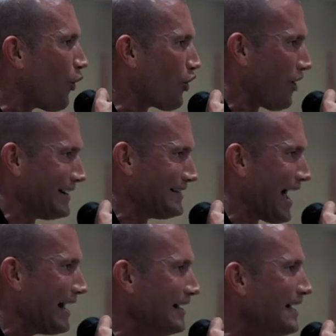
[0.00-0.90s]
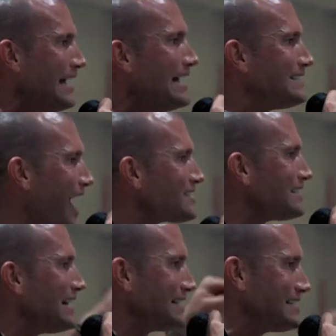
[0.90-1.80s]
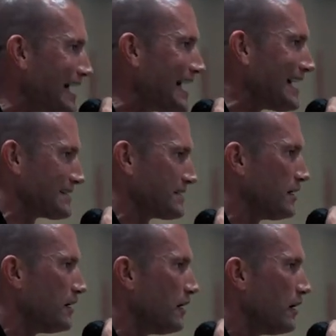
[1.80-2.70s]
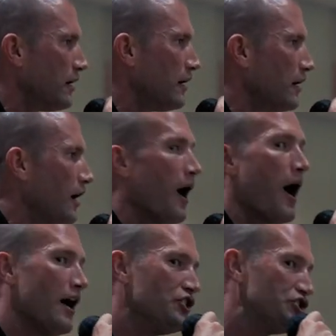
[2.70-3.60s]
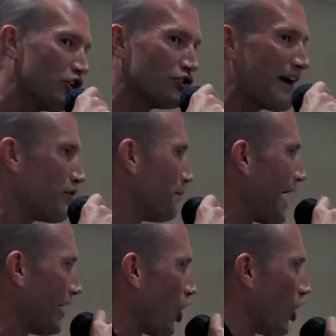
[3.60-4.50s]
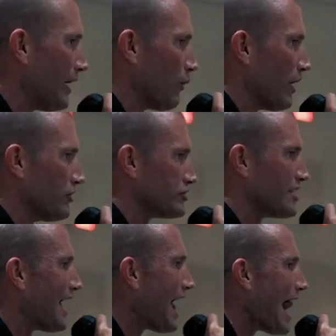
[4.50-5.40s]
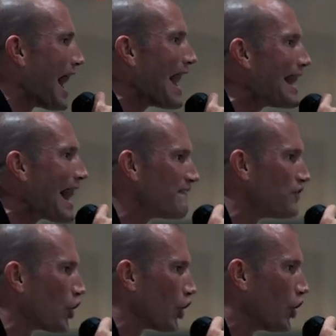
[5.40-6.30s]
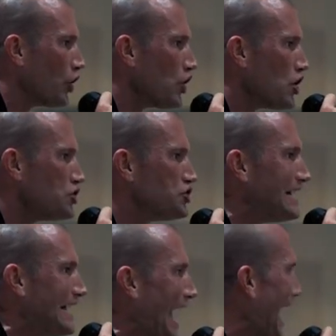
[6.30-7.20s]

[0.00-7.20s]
floor like that. It doesn't exist. She'll never buy a car anywhere else. Never. She